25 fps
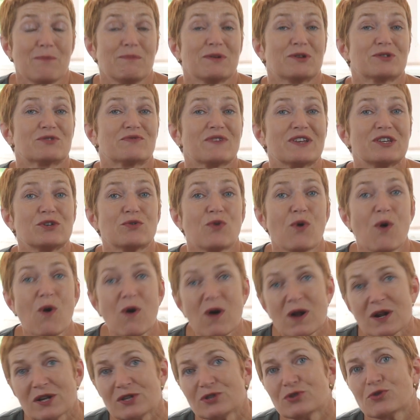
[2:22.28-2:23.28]
Because when you
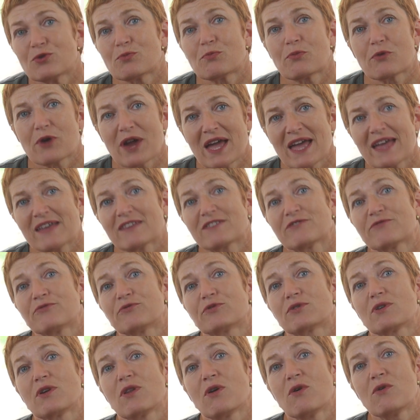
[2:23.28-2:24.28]
hold your breath
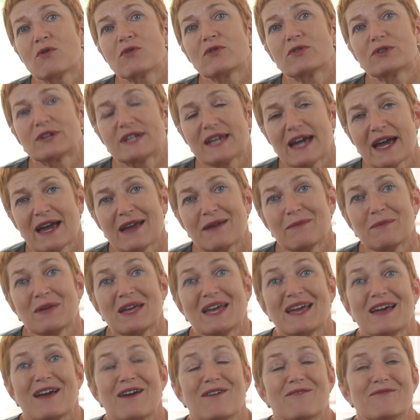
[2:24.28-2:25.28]
for a longer time,
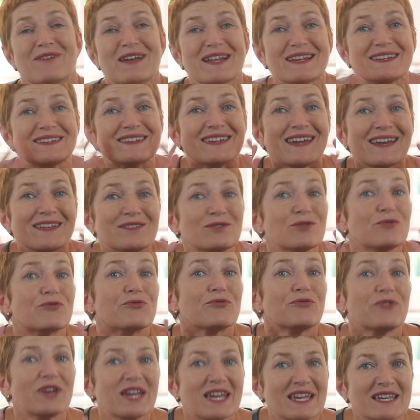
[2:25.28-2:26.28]
well, then your
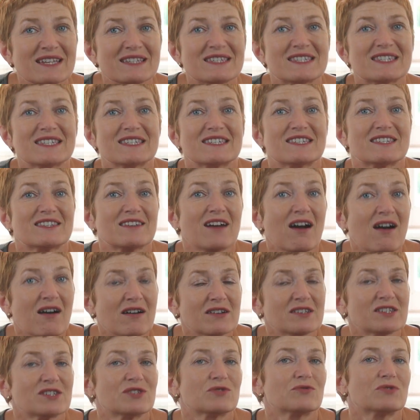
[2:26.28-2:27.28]
face
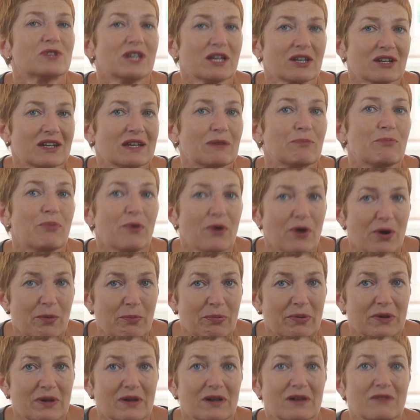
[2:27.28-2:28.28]
starts to turning
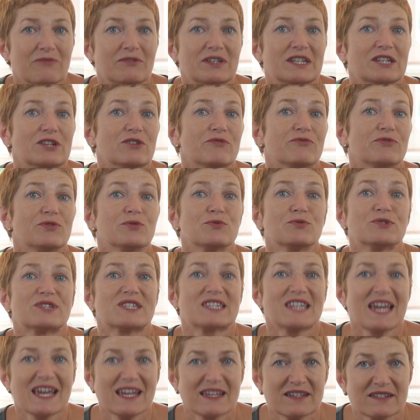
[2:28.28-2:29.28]
purple within a few
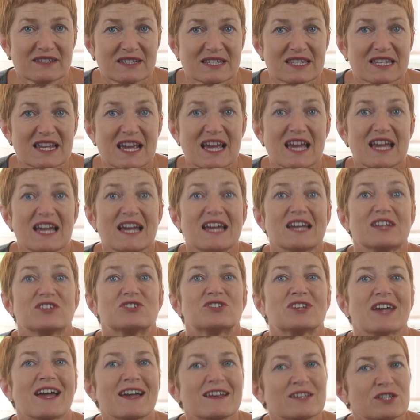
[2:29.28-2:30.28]
seconds,
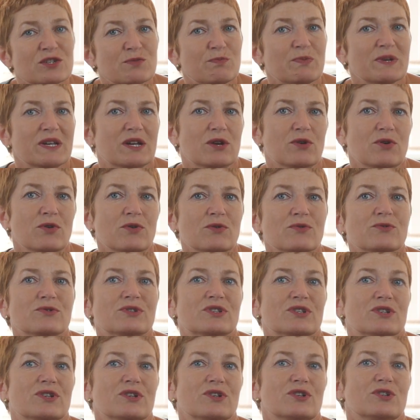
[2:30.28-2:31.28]
just
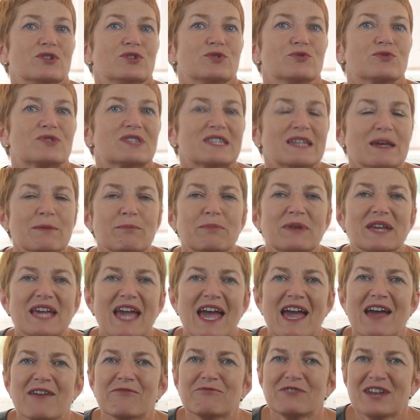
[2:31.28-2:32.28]
because you
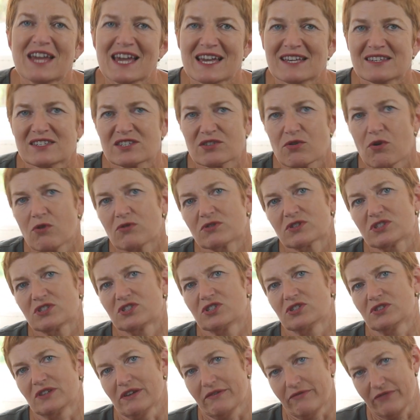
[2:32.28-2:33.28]
simply have less
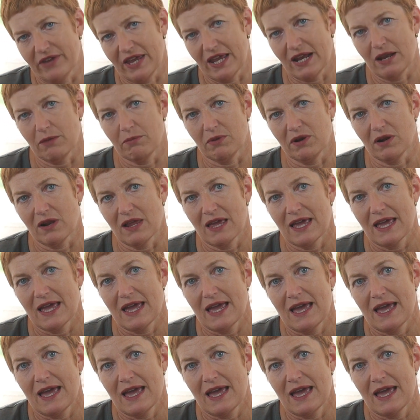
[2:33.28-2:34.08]
oxygen available.